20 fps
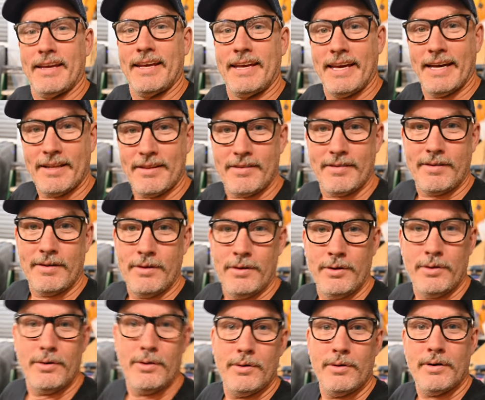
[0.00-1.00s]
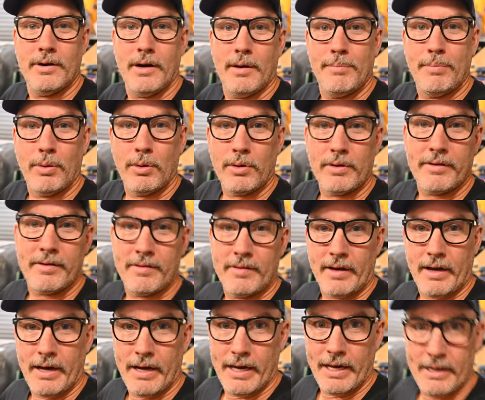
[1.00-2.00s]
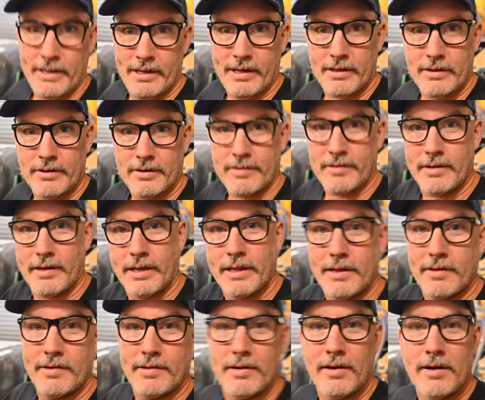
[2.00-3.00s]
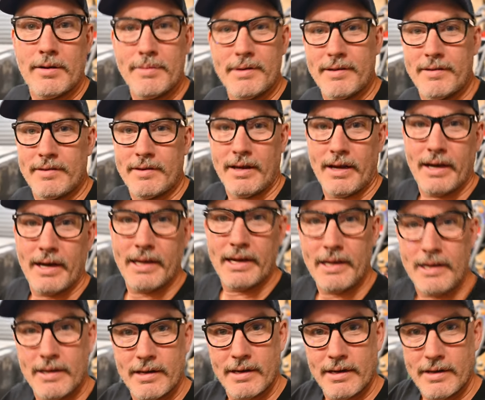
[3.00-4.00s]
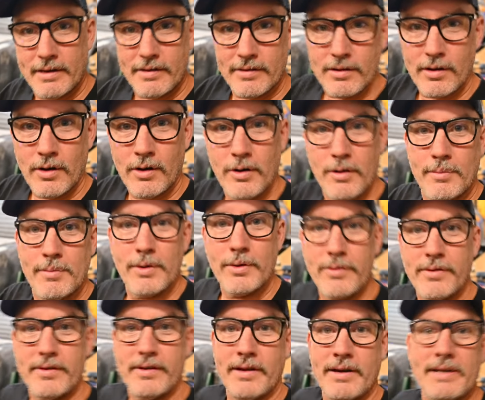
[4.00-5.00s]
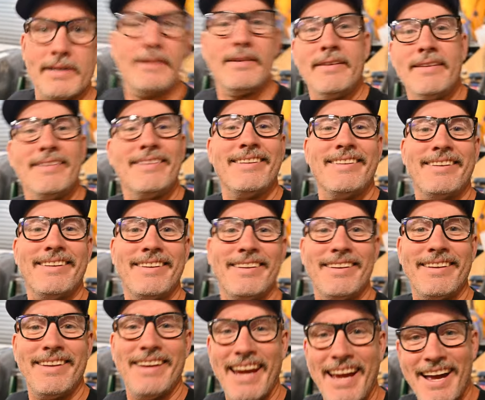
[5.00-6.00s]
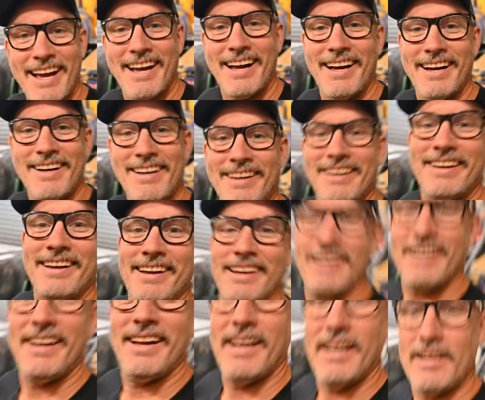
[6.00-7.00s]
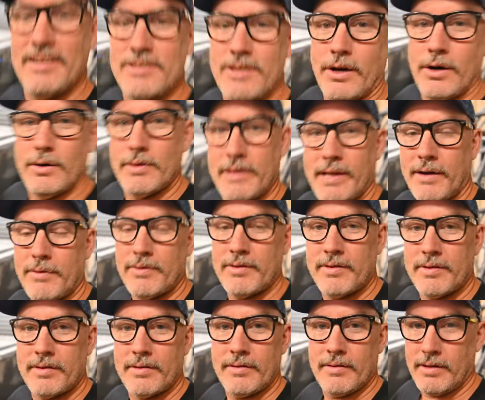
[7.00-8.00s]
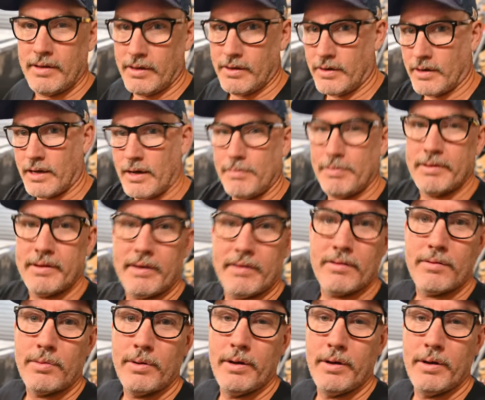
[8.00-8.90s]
gets you a port side that looks like the starboard side and is almost done. Yeah. So that was, you know, a couple days of